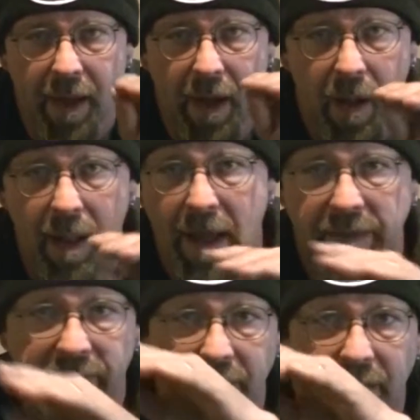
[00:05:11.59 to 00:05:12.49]
all I
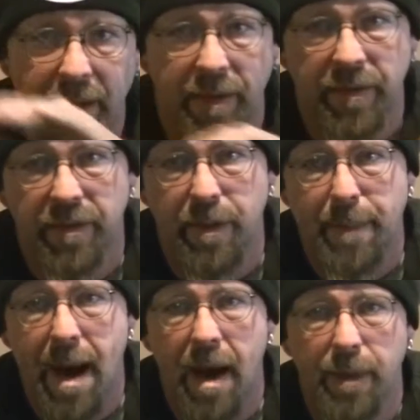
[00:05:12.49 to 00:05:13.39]
see is the
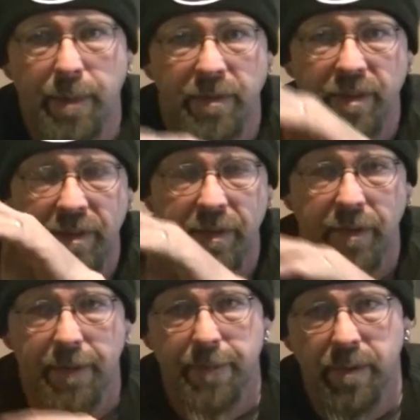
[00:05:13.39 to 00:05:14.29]
bottom of his
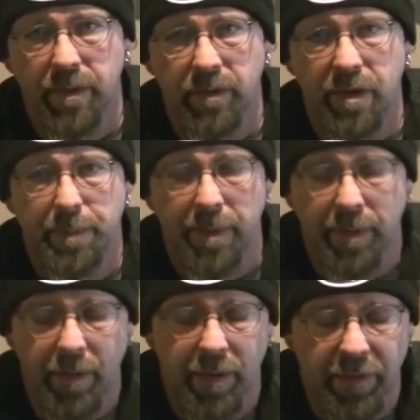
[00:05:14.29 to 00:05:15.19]

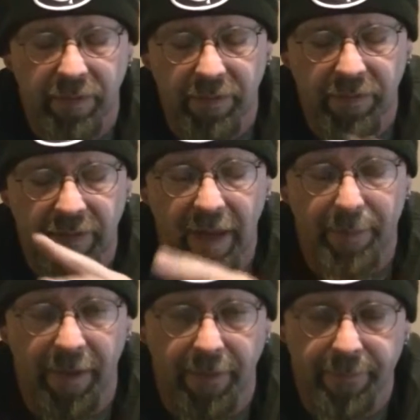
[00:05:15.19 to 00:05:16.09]
of his hammock.